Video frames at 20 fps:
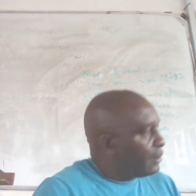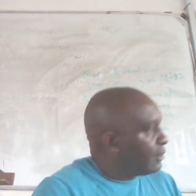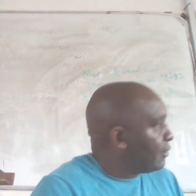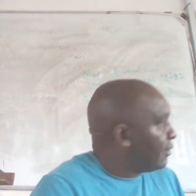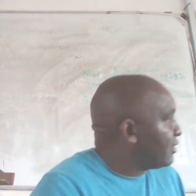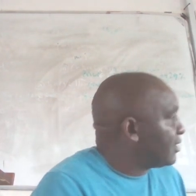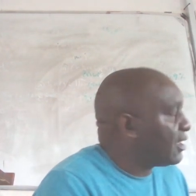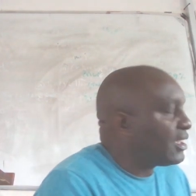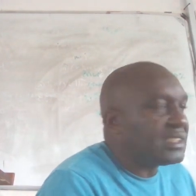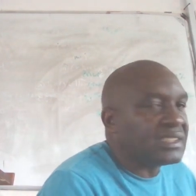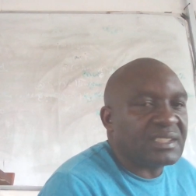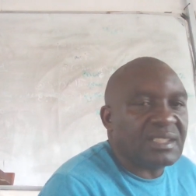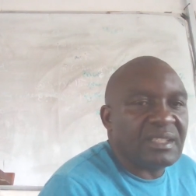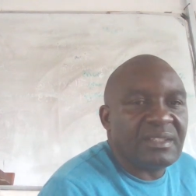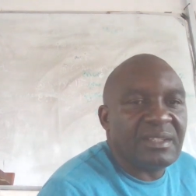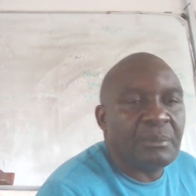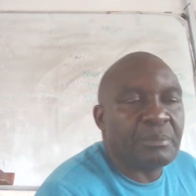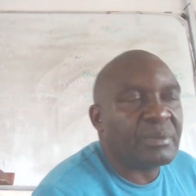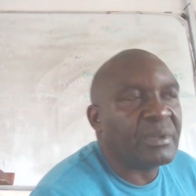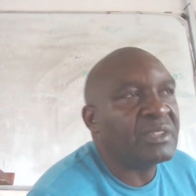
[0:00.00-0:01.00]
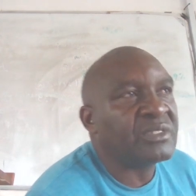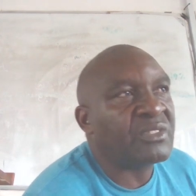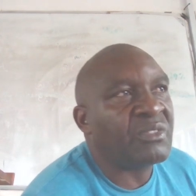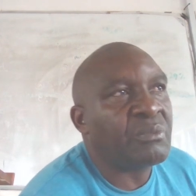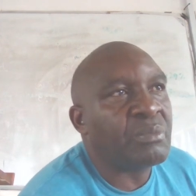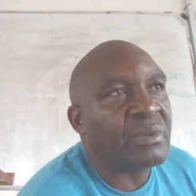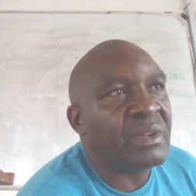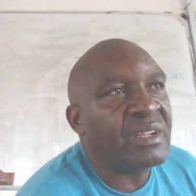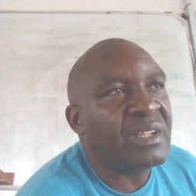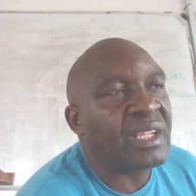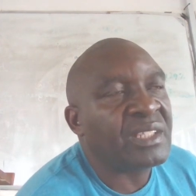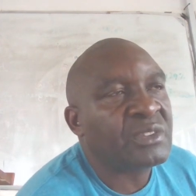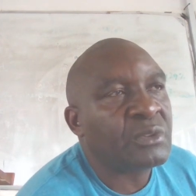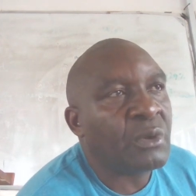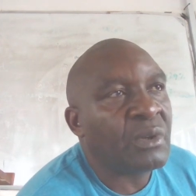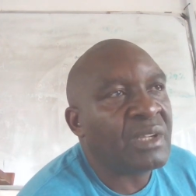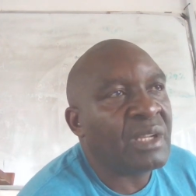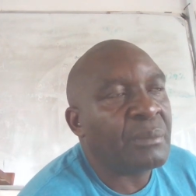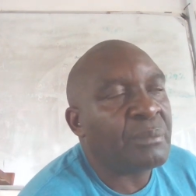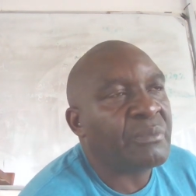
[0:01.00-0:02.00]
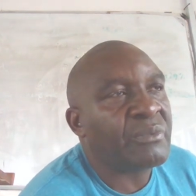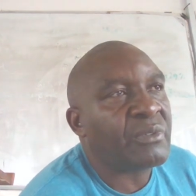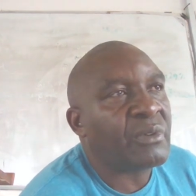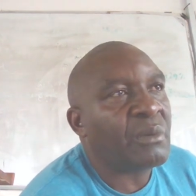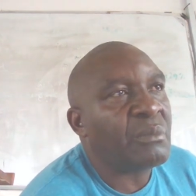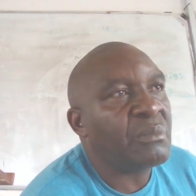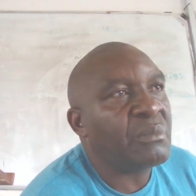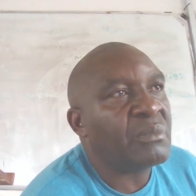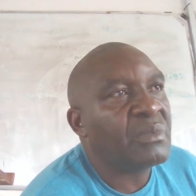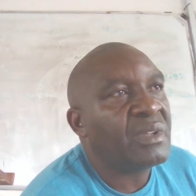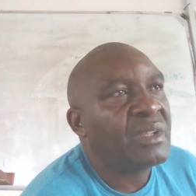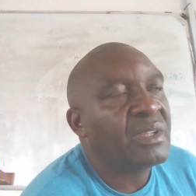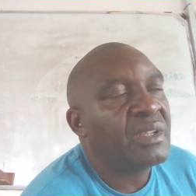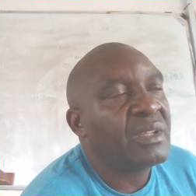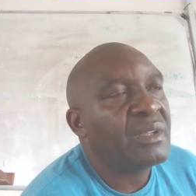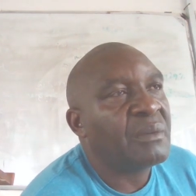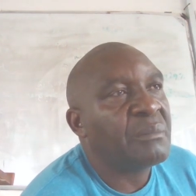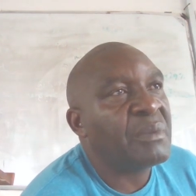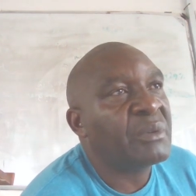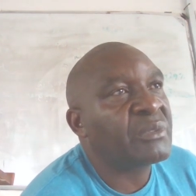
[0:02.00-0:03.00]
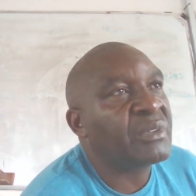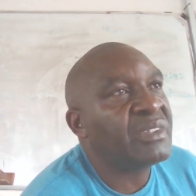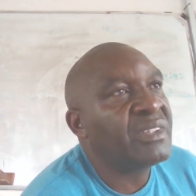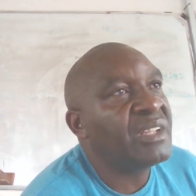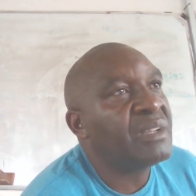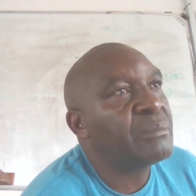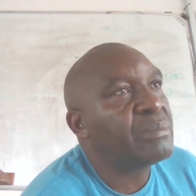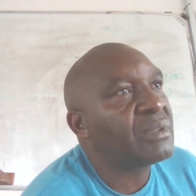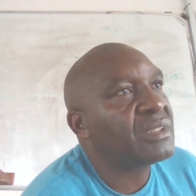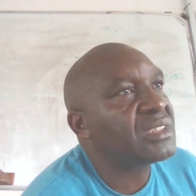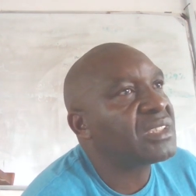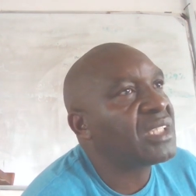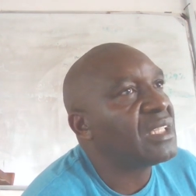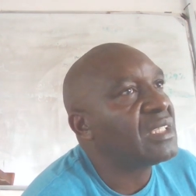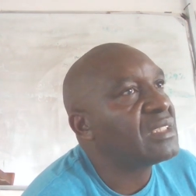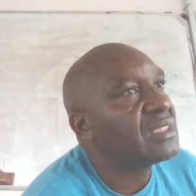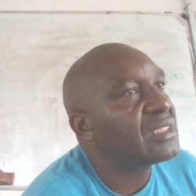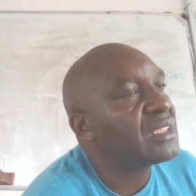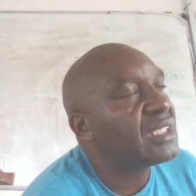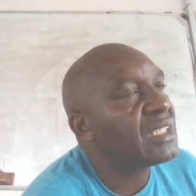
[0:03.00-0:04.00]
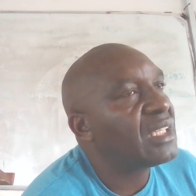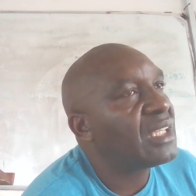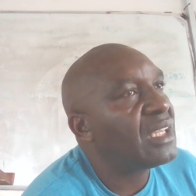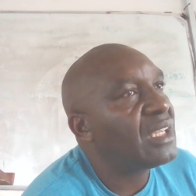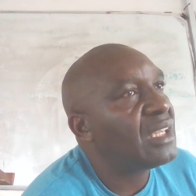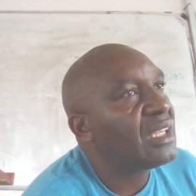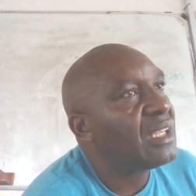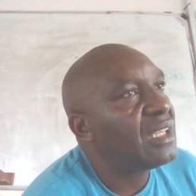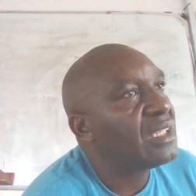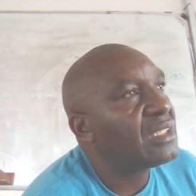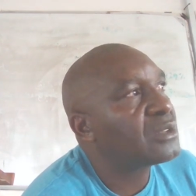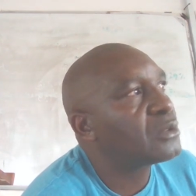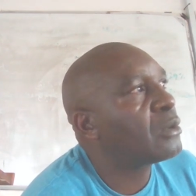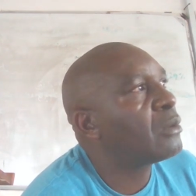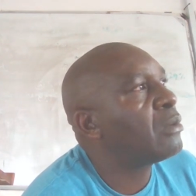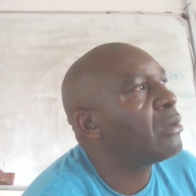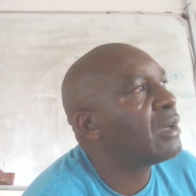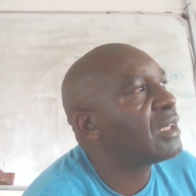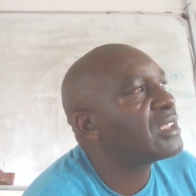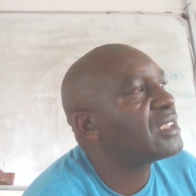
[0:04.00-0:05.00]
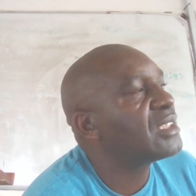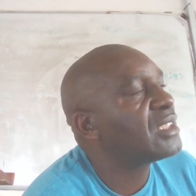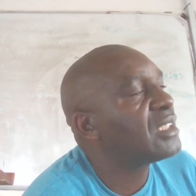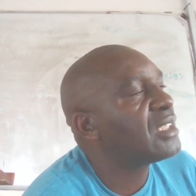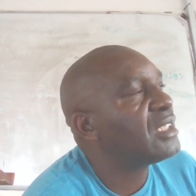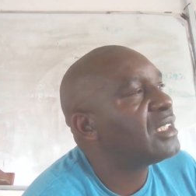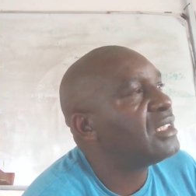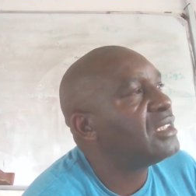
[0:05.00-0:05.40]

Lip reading: Don't just say the price of bread has gone up from 39%. So what?